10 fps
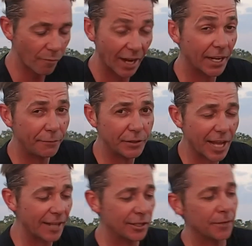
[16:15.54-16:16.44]
If it
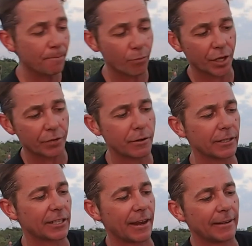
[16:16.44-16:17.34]
doesn't, you can
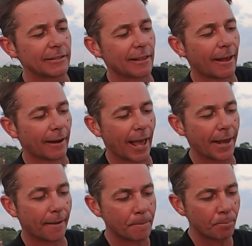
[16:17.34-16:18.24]
always get into that later.